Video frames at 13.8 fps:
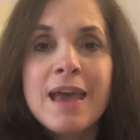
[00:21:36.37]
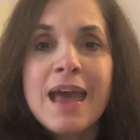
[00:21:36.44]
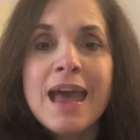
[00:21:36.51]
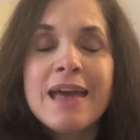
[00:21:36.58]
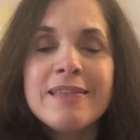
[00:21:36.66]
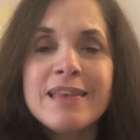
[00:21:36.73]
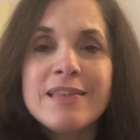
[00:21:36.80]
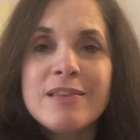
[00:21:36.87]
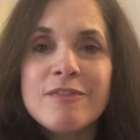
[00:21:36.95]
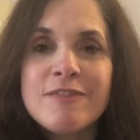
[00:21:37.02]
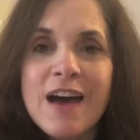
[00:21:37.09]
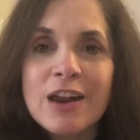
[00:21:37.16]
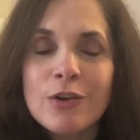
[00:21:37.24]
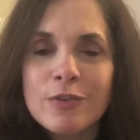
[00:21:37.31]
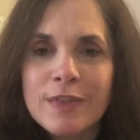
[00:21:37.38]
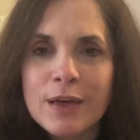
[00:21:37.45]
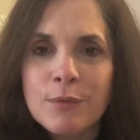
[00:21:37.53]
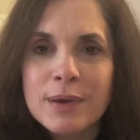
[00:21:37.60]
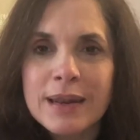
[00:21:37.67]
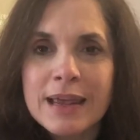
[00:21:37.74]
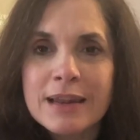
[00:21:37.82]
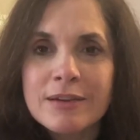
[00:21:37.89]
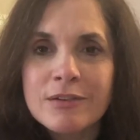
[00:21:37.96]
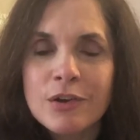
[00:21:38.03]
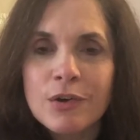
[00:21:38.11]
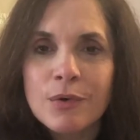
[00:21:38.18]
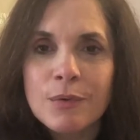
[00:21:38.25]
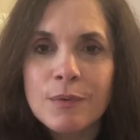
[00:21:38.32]
And then the final thing we need to
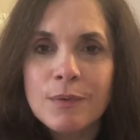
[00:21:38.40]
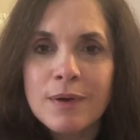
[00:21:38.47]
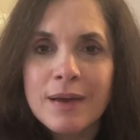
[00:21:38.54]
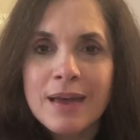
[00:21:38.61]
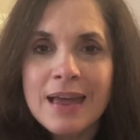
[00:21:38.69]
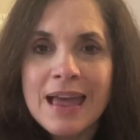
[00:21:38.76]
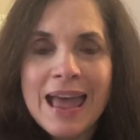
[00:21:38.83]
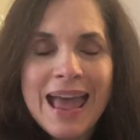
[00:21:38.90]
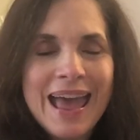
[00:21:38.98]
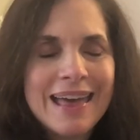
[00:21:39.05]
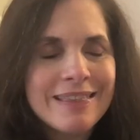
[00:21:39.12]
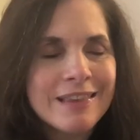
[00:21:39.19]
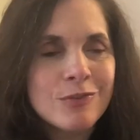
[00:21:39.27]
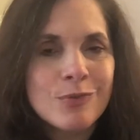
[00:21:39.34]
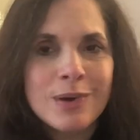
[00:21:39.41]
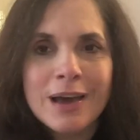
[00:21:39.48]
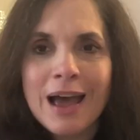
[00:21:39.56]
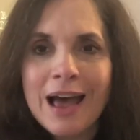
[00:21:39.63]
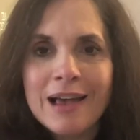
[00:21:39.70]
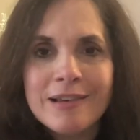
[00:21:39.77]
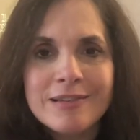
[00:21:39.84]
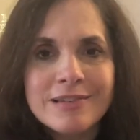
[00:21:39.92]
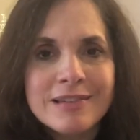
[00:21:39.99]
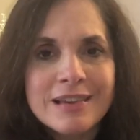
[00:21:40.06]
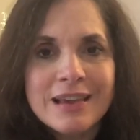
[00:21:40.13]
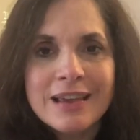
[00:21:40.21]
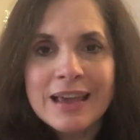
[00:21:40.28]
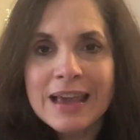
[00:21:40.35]
do, and this one, guys,
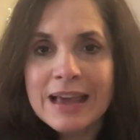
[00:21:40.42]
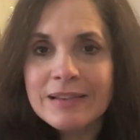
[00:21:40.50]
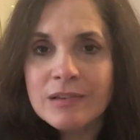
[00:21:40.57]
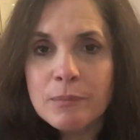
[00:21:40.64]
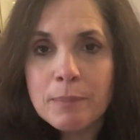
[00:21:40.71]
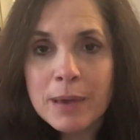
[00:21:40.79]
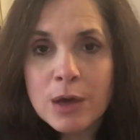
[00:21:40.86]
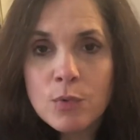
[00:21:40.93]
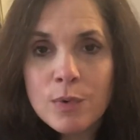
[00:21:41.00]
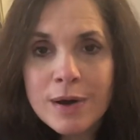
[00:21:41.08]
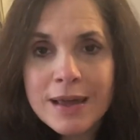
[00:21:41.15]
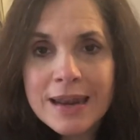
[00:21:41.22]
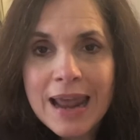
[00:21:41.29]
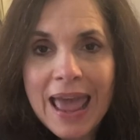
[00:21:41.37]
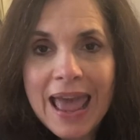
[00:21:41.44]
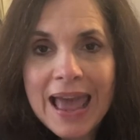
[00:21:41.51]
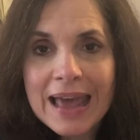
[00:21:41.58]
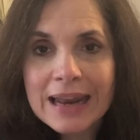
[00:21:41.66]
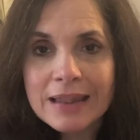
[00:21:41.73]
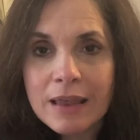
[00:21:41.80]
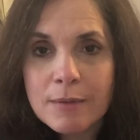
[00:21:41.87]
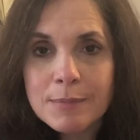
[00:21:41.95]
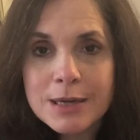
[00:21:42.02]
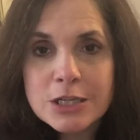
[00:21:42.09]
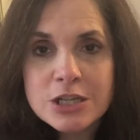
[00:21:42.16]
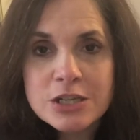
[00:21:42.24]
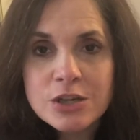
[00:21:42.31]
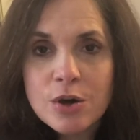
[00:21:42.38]
it's a big one, and let me
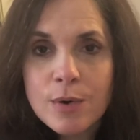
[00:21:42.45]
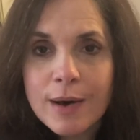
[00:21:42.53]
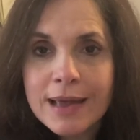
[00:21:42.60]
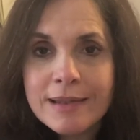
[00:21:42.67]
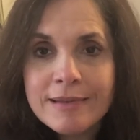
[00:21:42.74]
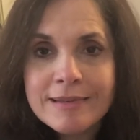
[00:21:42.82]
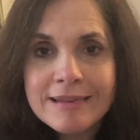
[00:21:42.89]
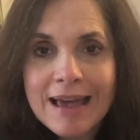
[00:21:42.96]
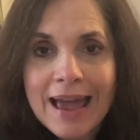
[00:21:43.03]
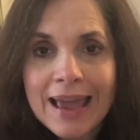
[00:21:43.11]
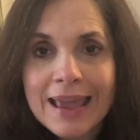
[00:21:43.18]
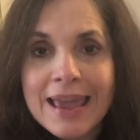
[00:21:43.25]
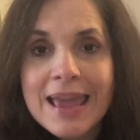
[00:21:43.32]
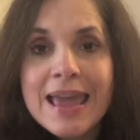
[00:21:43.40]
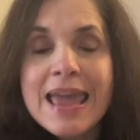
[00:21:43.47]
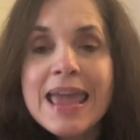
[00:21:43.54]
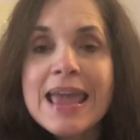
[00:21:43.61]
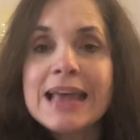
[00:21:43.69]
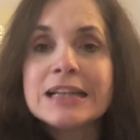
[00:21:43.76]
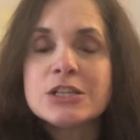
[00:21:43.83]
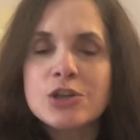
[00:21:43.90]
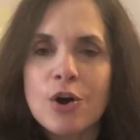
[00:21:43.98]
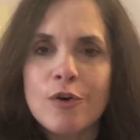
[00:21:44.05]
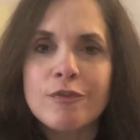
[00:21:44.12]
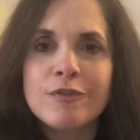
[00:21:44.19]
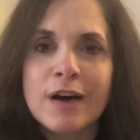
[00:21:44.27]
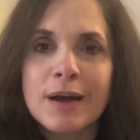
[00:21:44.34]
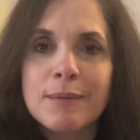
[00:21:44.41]
just go ahead and say it's no
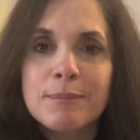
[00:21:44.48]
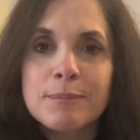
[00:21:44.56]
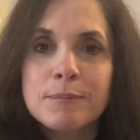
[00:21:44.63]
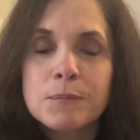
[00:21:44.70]
fun.